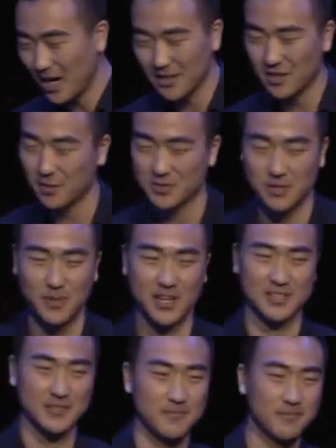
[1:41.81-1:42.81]
I thought I was the
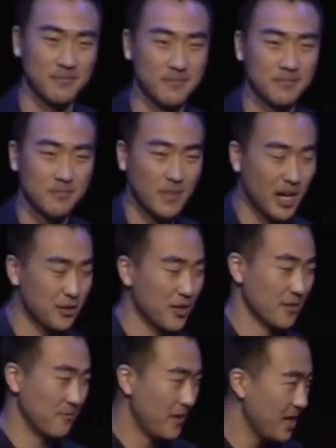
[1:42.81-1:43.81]
best. I knew
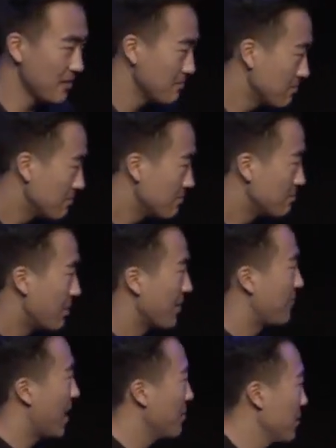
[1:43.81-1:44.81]
how to fight. My
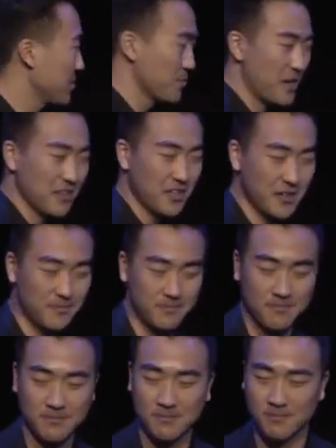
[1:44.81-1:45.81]
family was wealthy,
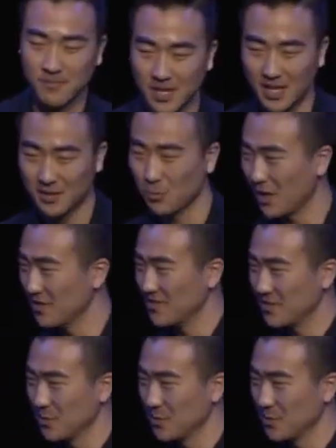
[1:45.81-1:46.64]
and I did well in